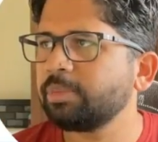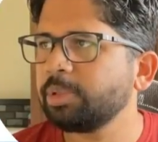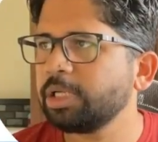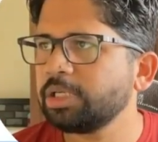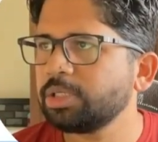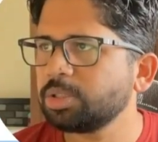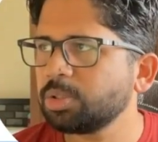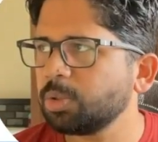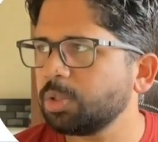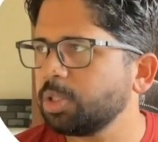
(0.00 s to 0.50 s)
me
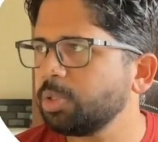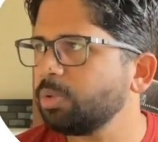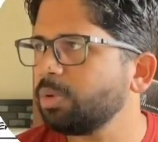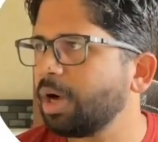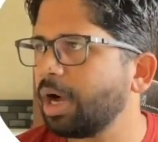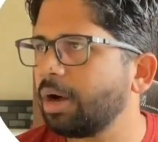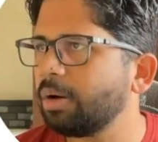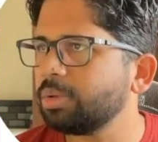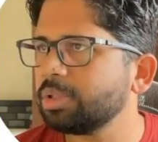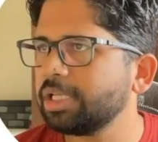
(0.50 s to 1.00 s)
show you
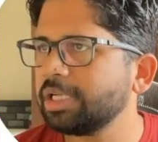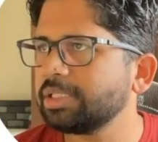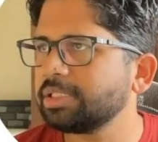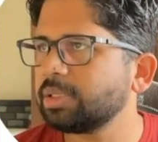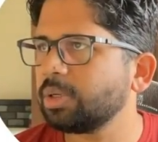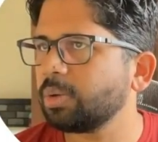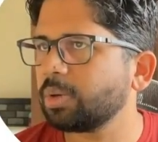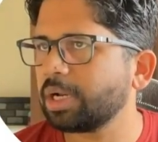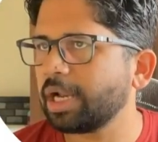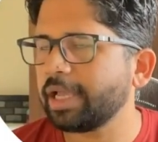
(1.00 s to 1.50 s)
how things
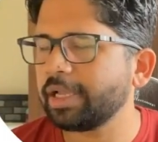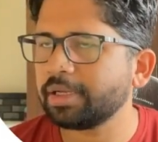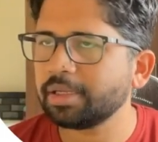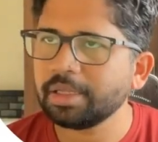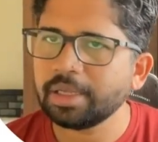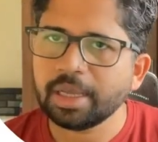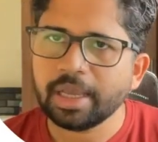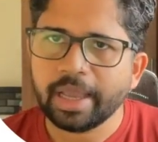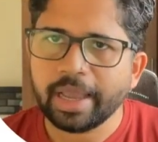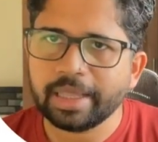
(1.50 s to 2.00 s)
look like.
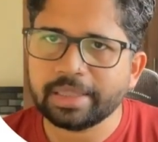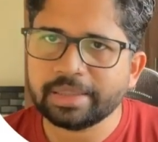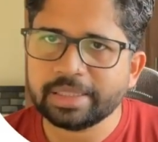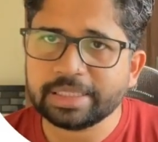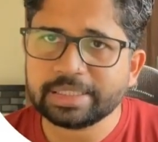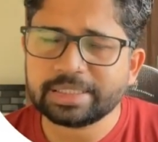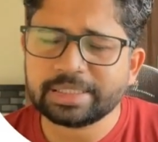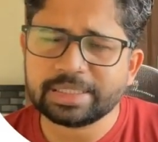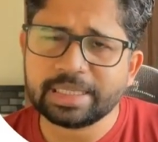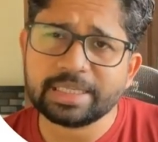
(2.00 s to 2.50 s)
And
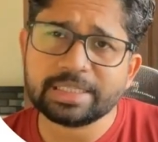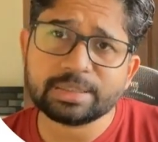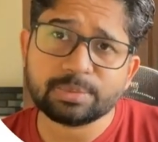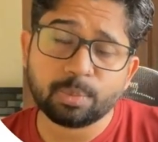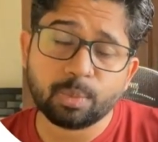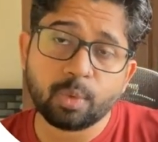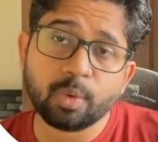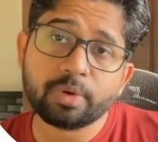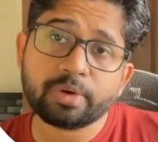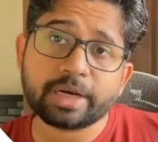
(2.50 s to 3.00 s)
this is
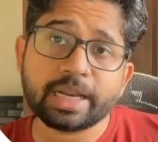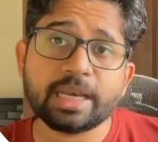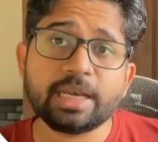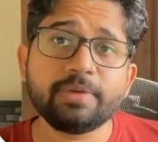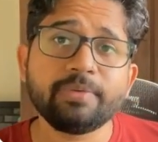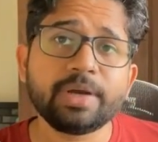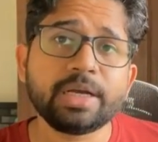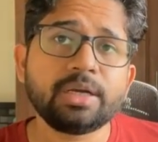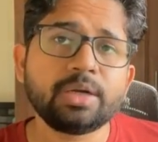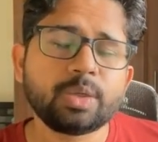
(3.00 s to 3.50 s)
more
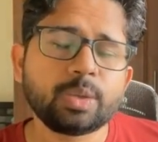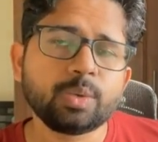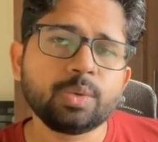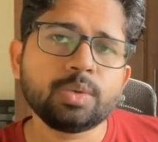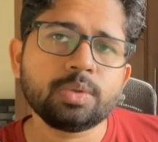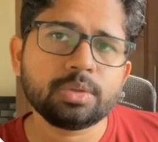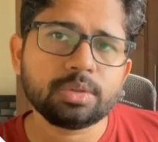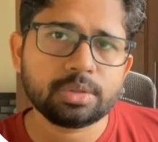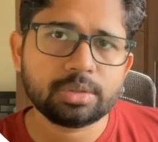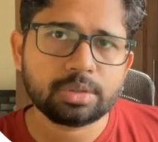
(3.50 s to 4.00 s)
relevant
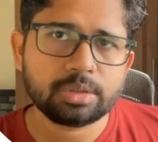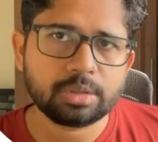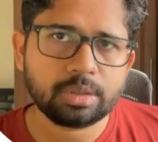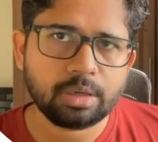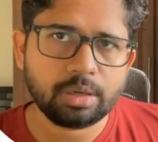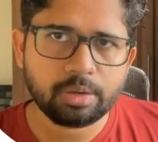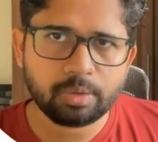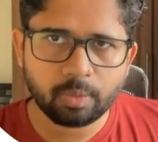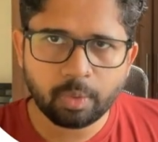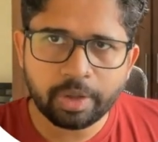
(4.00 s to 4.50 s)
to
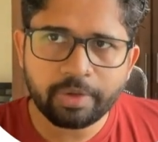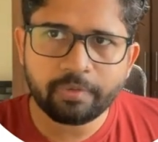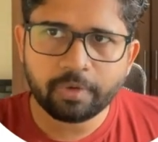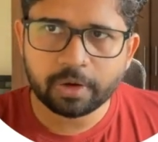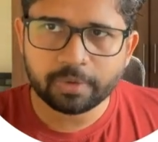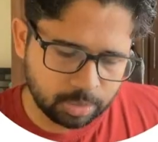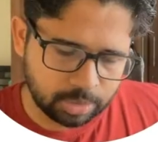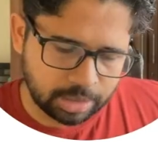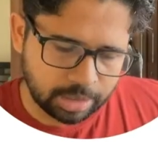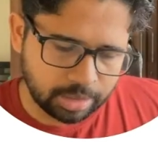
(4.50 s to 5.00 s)
going
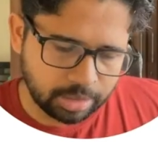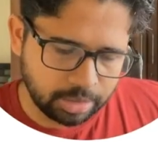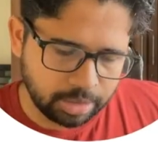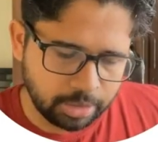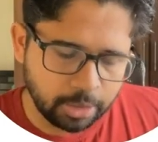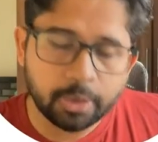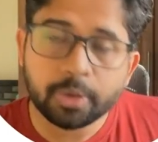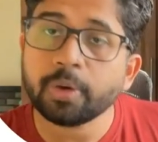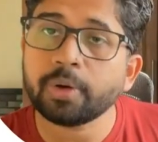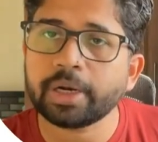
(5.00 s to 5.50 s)
for the
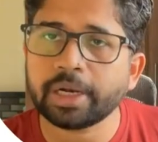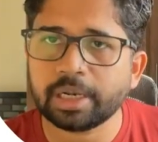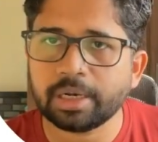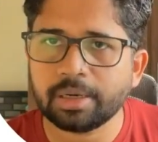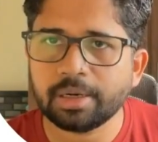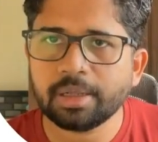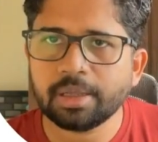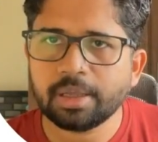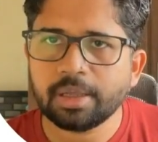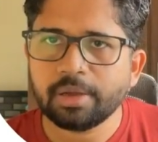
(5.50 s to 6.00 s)
tutorial
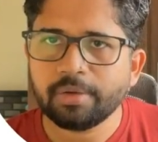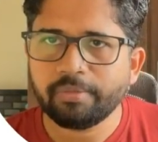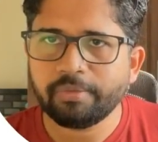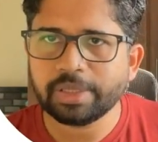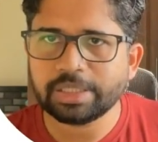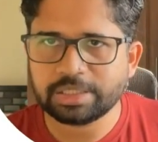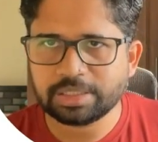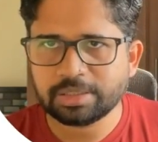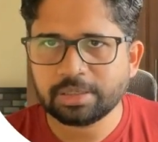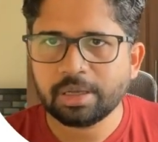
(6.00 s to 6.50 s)

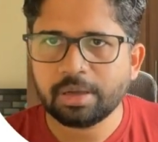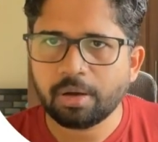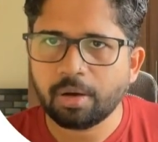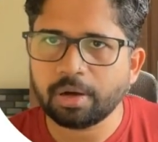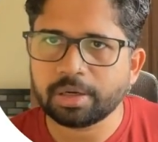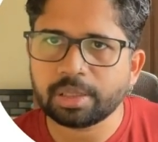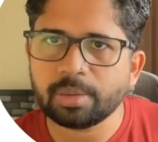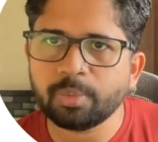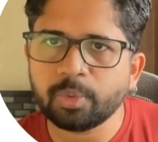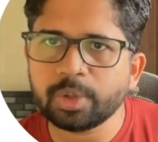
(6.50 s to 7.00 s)
which
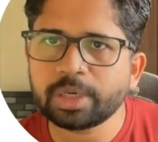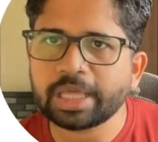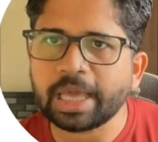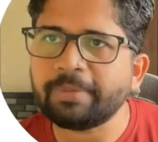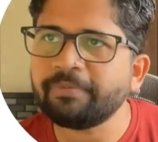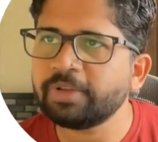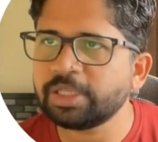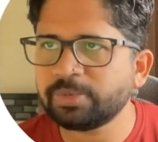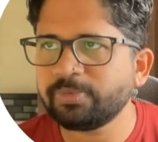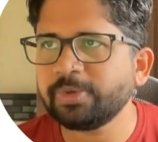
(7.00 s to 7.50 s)
or the
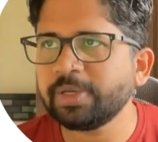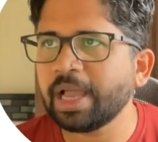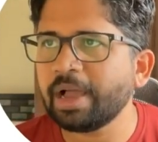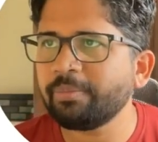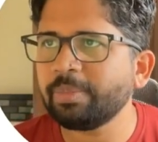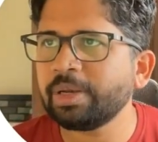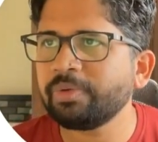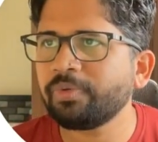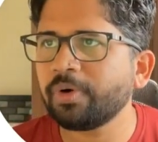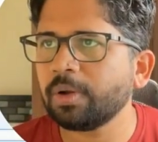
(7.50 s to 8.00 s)
bootcamp which we have
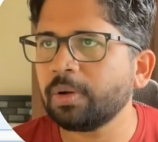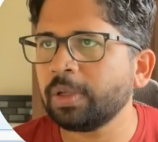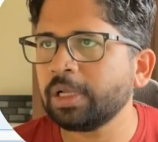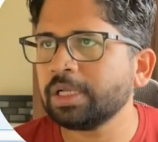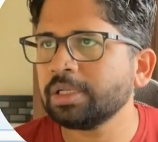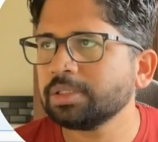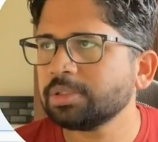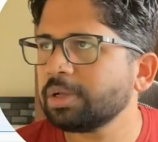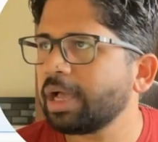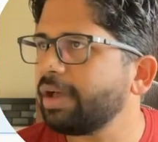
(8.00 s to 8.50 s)
been
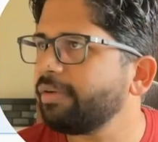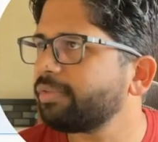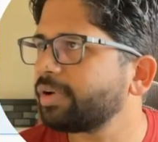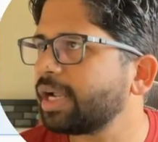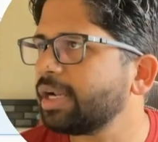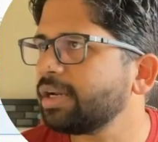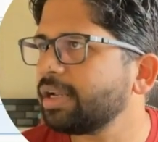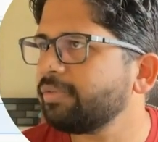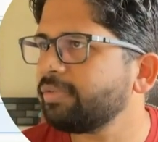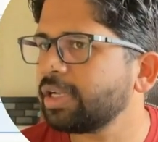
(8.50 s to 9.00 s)
following. So I have
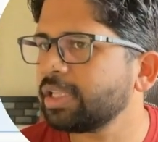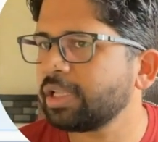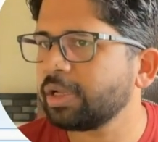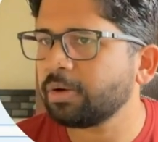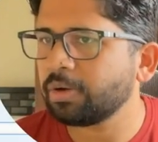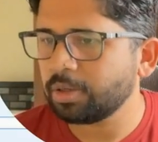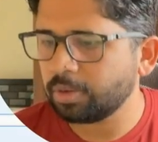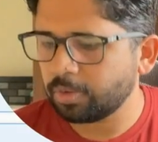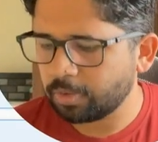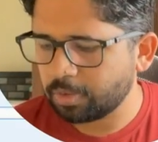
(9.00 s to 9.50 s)
run everything
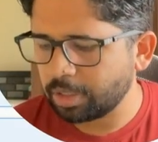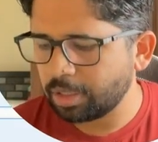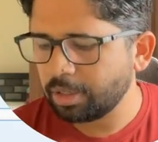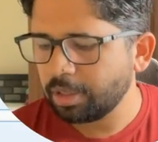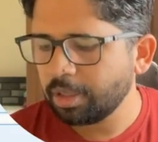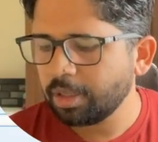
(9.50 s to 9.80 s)
on local